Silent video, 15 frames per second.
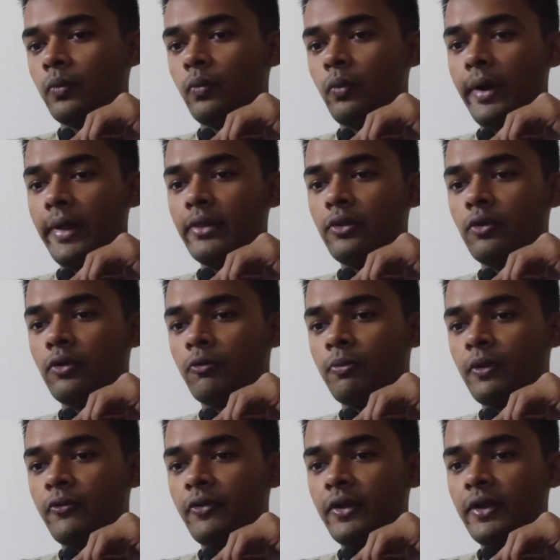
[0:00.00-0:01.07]
while those
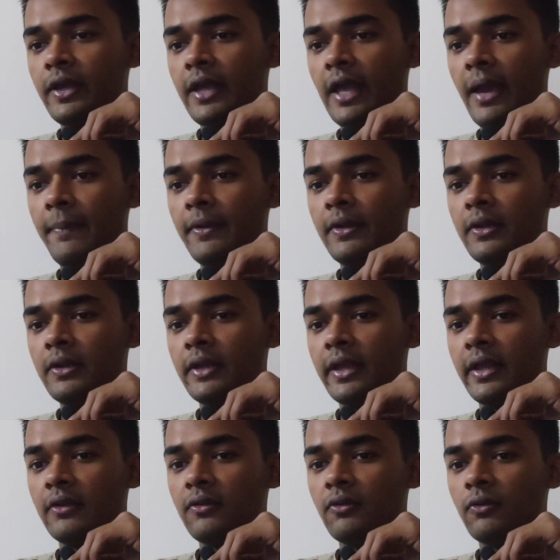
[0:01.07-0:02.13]
preferring capital
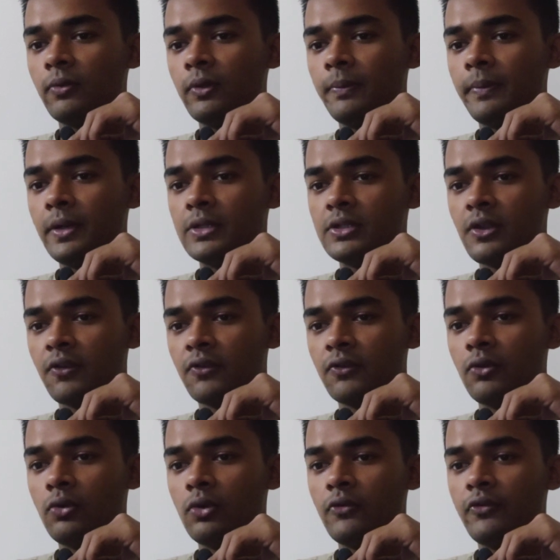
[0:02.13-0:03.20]
gains will purchase
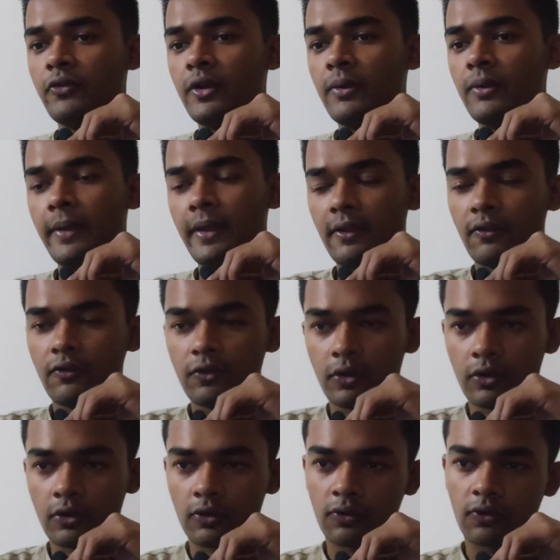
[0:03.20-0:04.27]
low dividend paying
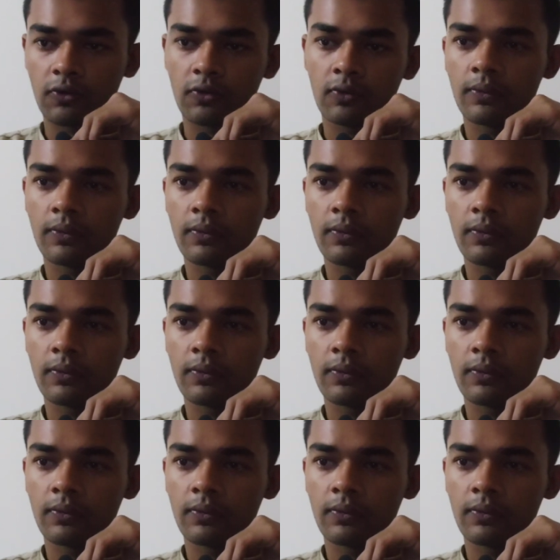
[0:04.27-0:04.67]
stocks.